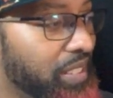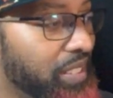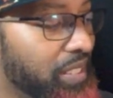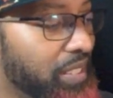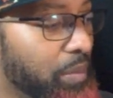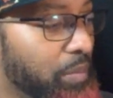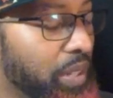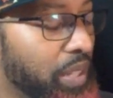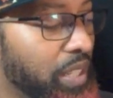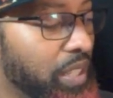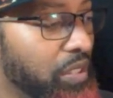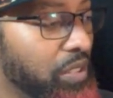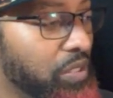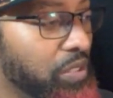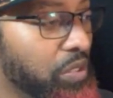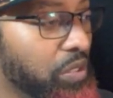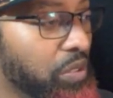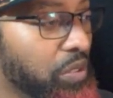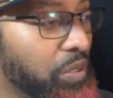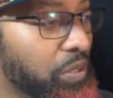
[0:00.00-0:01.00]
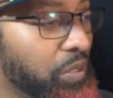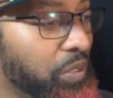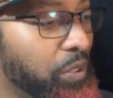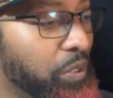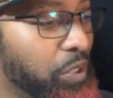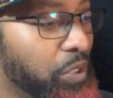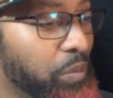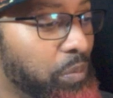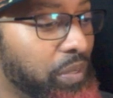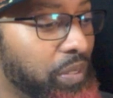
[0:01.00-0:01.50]
depending on your
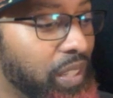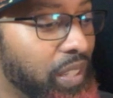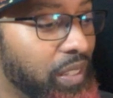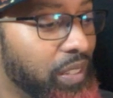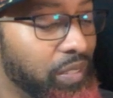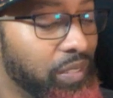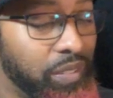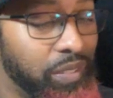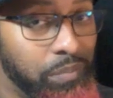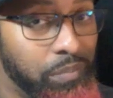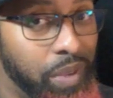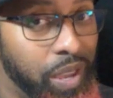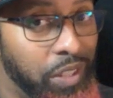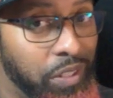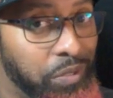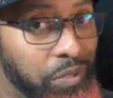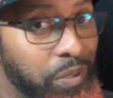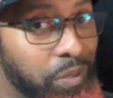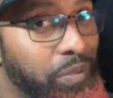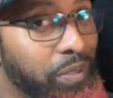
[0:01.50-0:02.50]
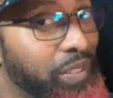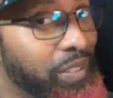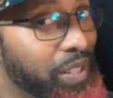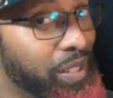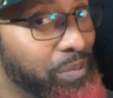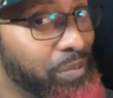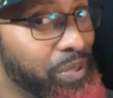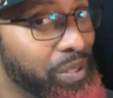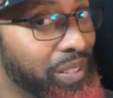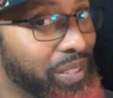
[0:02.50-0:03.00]
circumstance, Master of the
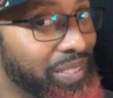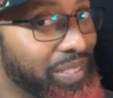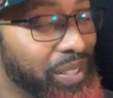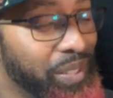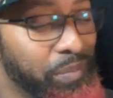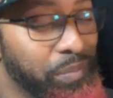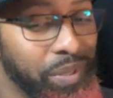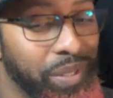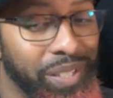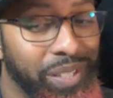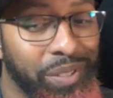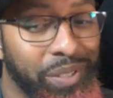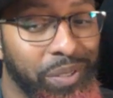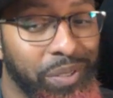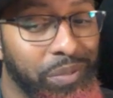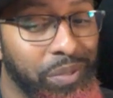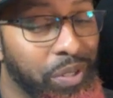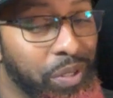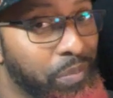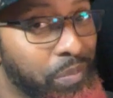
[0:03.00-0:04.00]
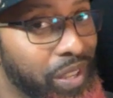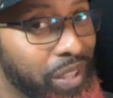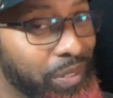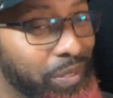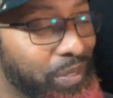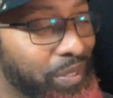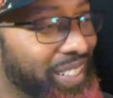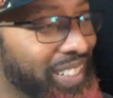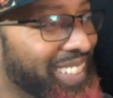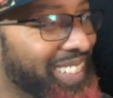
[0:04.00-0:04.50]
10 Rings can be your best
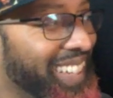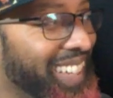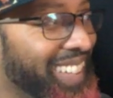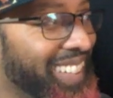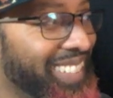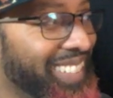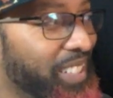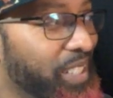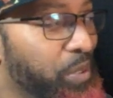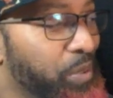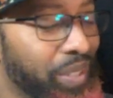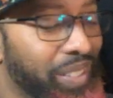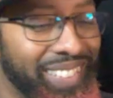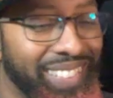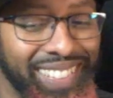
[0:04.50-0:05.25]
friend, as it always